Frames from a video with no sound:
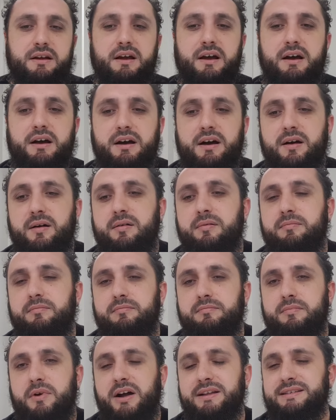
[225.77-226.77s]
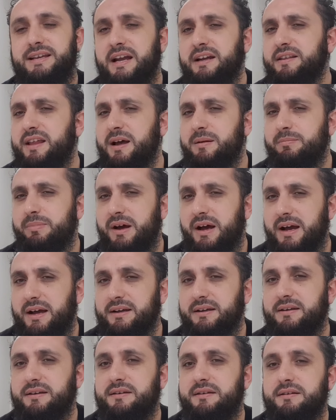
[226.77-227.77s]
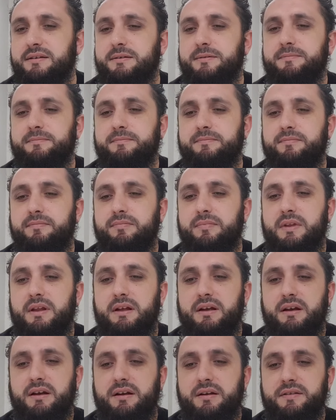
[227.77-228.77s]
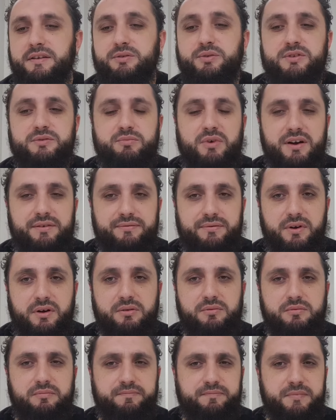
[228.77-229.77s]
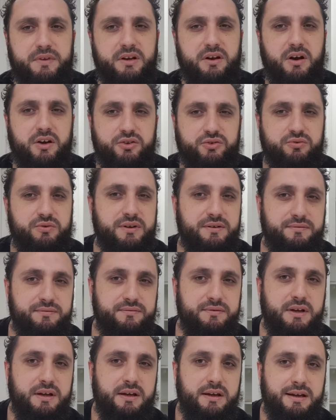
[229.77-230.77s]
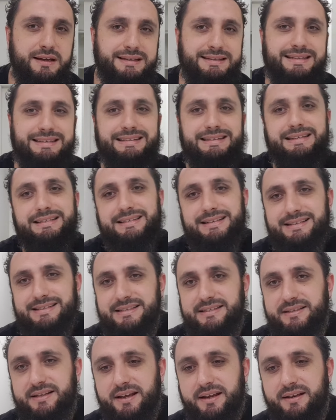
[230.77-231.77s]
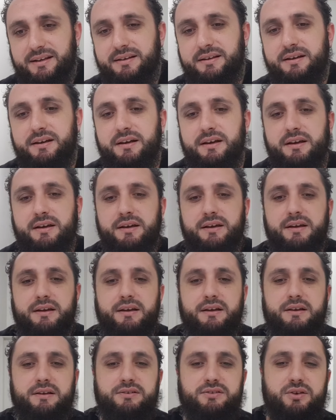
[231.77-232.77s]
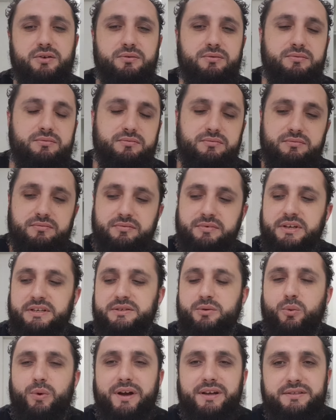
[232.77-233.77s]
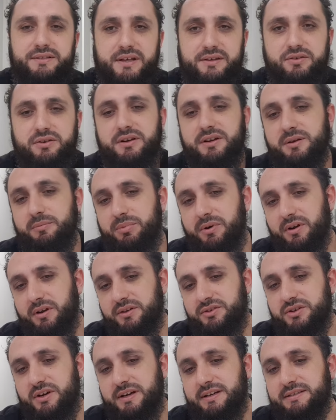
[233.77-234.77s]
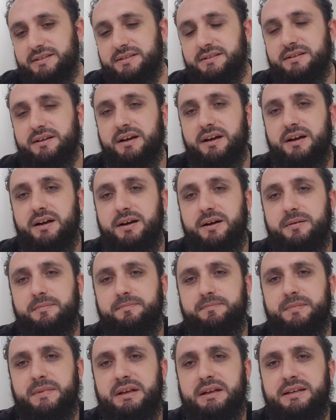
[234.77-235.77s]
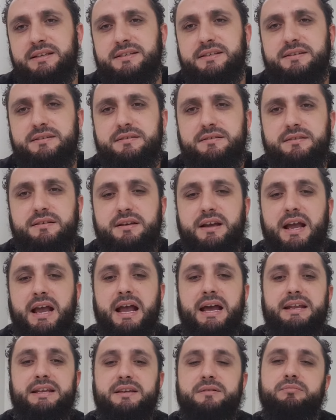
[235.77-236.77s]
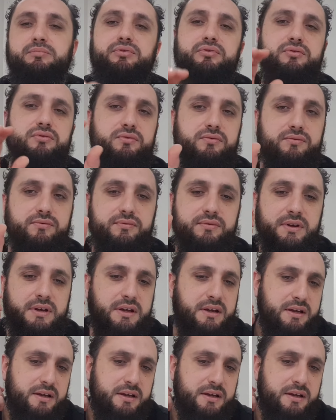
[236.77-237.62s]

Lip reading: I take that back. This was my fault. I should have did this instead. So these are ways that you can apologize. Listen and improve.